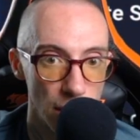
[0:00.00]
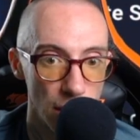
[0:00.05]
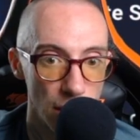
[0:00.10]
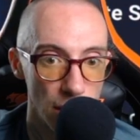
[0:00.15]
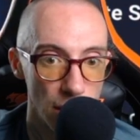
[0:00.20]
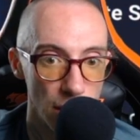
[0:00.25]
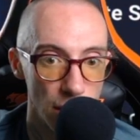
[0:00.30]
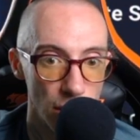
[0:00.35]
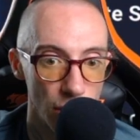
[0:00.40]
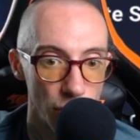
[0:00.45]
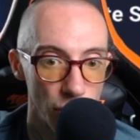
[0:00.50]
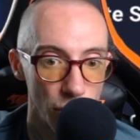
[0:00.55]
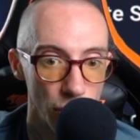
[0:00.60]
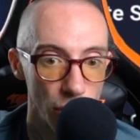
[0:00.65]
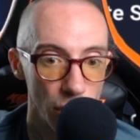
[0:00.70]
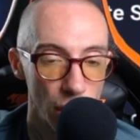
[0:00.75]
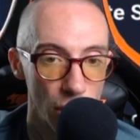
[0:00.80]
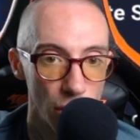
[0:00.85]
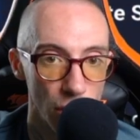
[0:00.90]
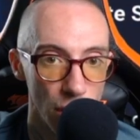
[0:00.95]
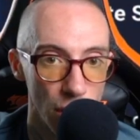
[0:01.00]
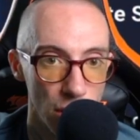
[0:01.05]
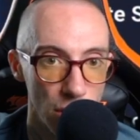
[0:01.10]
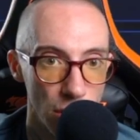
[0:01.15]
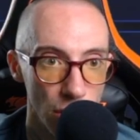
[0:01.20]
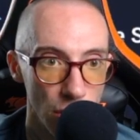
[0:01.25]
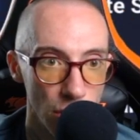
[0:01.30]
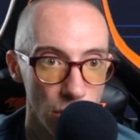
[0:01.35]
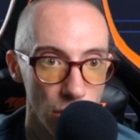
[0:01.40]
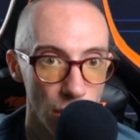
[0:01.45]
because these are free
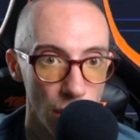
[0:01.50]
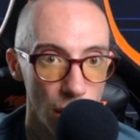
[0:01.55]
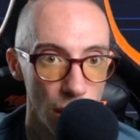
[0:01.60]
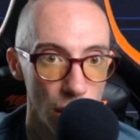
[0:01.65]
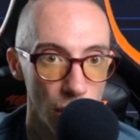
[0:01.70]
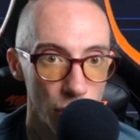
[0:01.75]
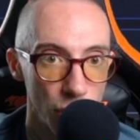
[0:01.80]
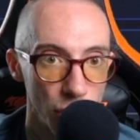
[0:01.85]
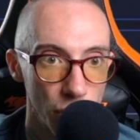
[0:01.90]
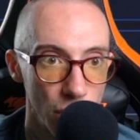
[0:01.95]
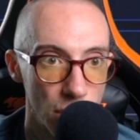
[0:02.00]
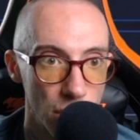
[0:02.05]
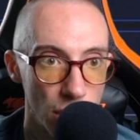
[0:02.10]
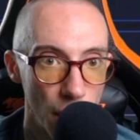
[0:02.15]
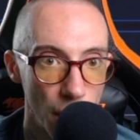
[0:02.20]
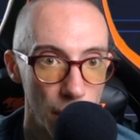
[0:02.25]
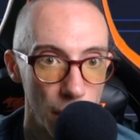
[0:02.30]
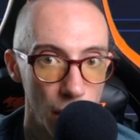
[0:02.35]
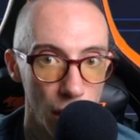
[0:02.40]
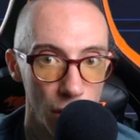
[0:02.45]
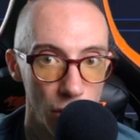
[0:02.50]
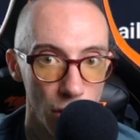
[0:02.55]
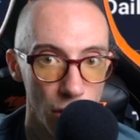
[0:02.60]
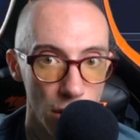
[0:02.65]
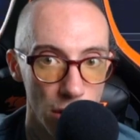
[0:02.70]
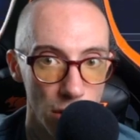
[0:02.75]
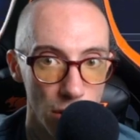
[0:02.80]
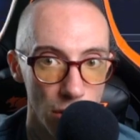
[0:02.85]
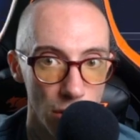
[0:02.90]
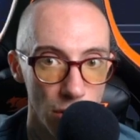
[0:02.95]
crystals right here, free summoning
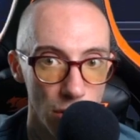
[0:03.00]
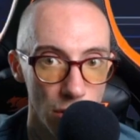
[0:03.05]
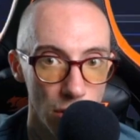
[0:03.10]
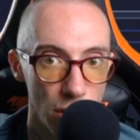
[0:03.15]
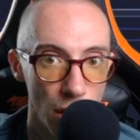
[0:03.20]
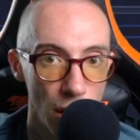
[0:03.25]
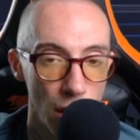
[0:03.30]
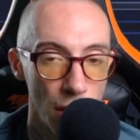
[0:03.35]
crystals.